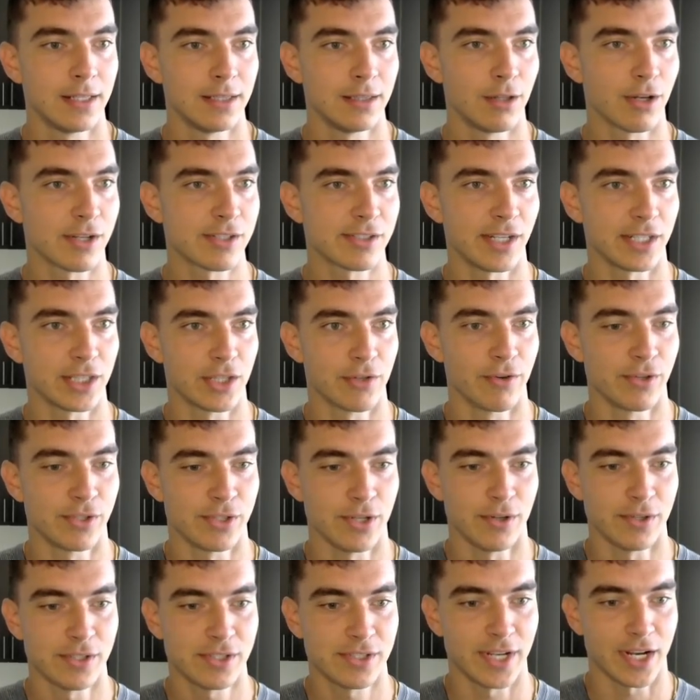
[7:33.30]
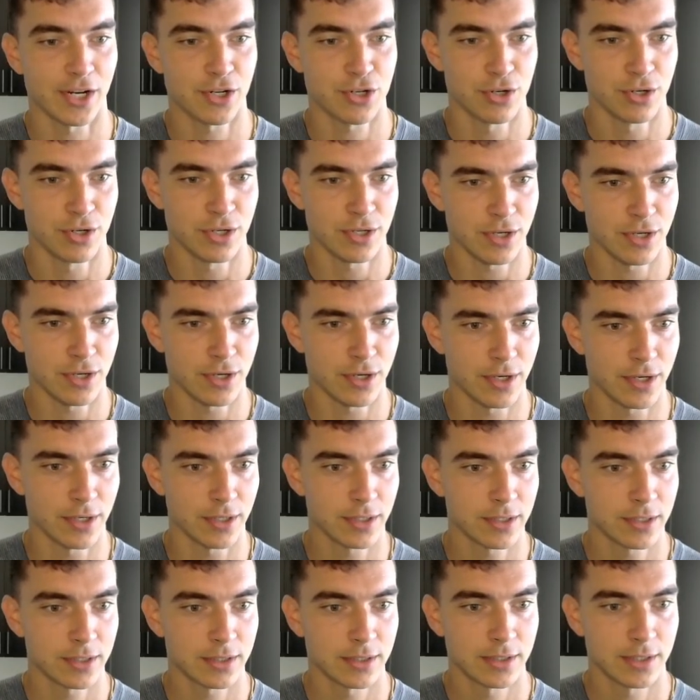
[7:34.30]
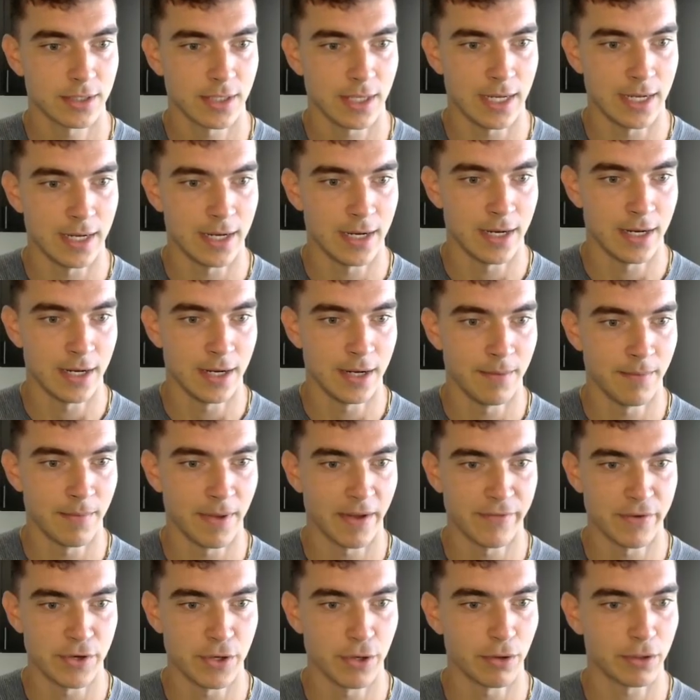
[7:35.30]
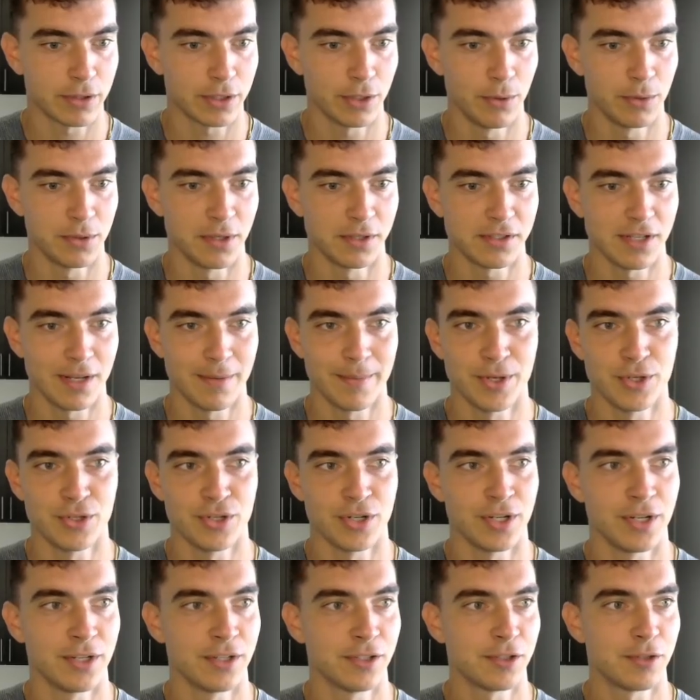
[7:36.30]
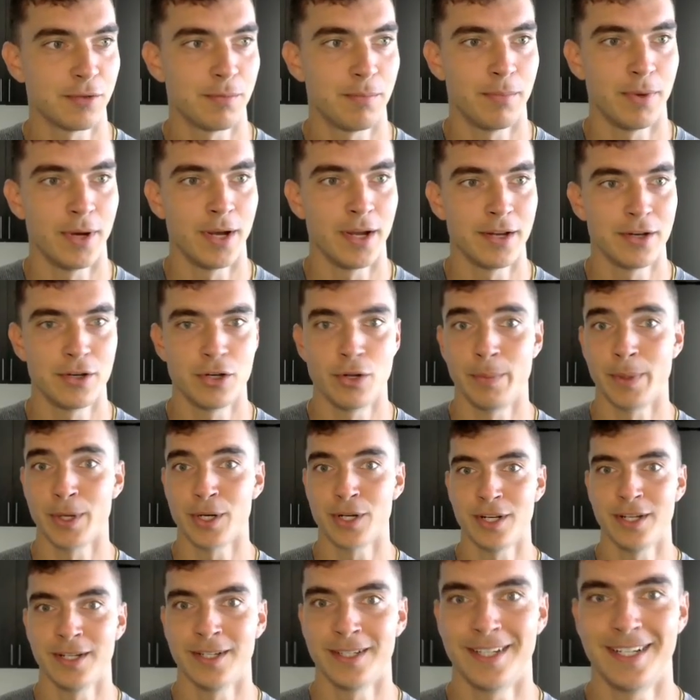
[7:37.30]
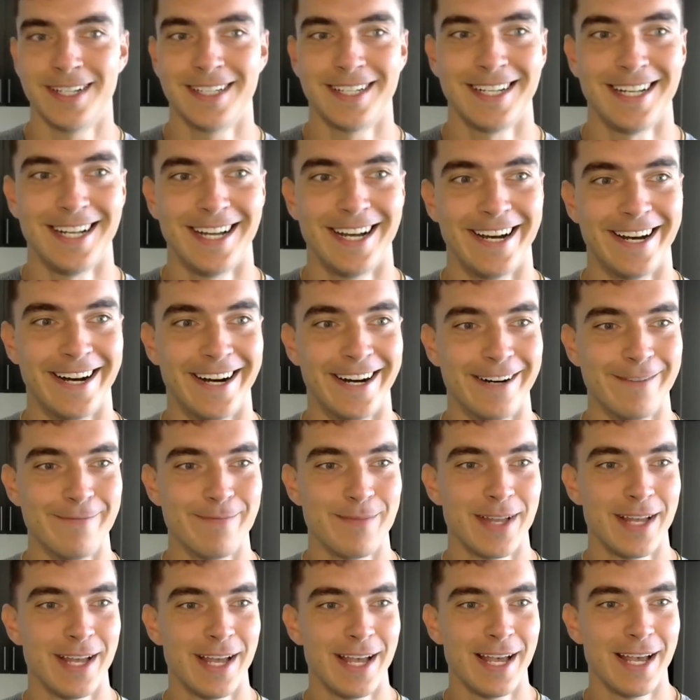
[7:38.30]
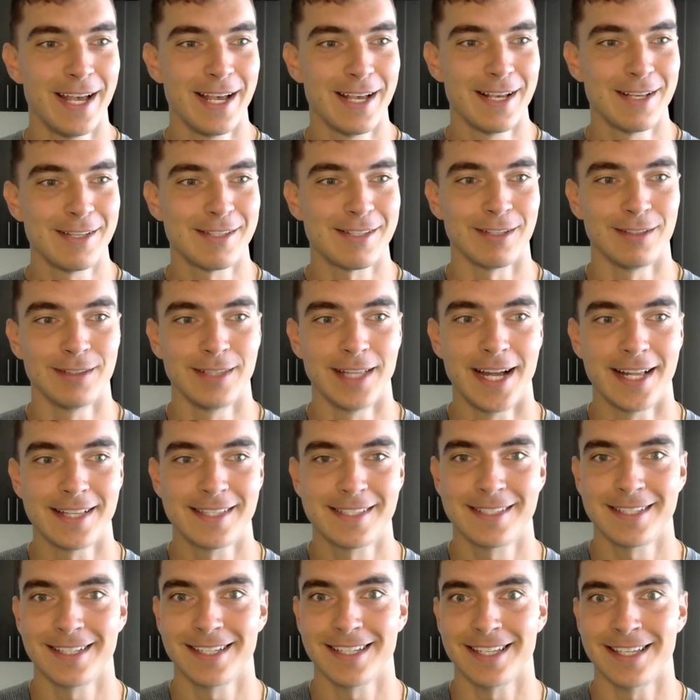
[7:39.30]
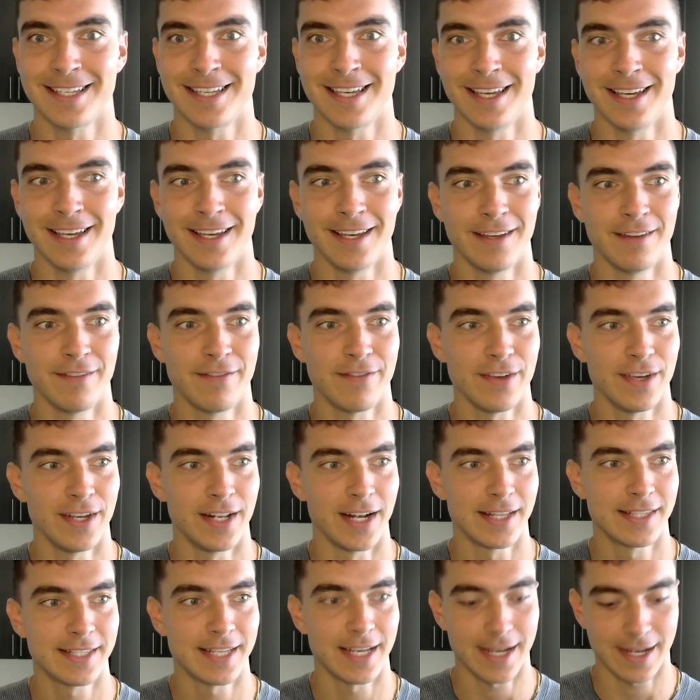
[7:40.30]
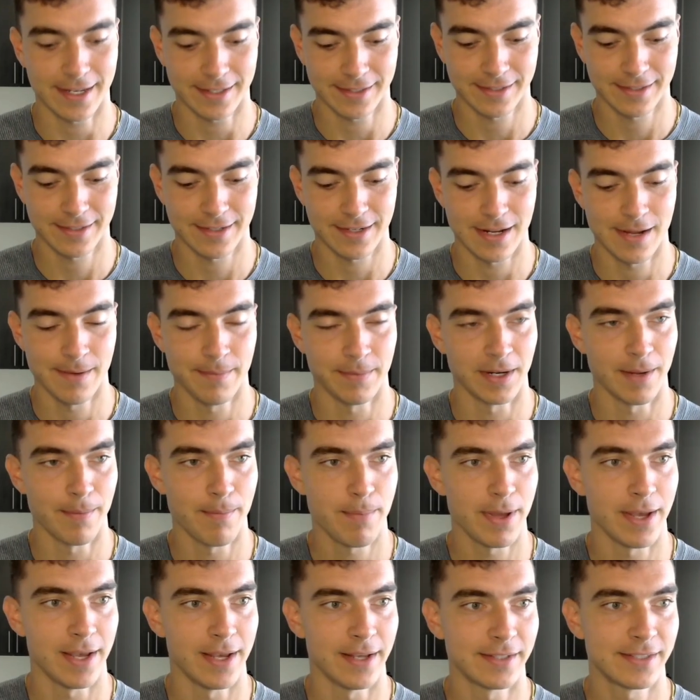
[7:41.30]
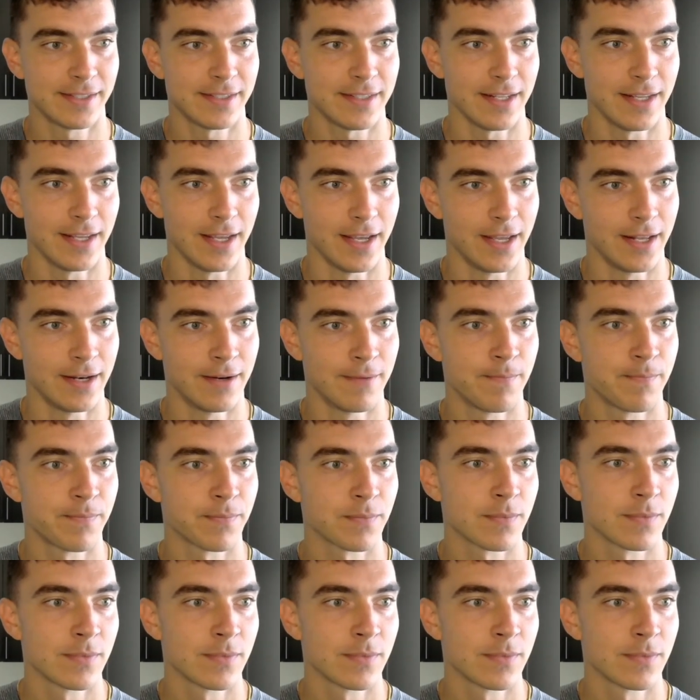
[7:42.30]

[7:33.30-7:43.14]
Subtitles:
Looks like the results section here. Have no clue what this image is, but no big deal. So let's give it a test. I'm gonna paste in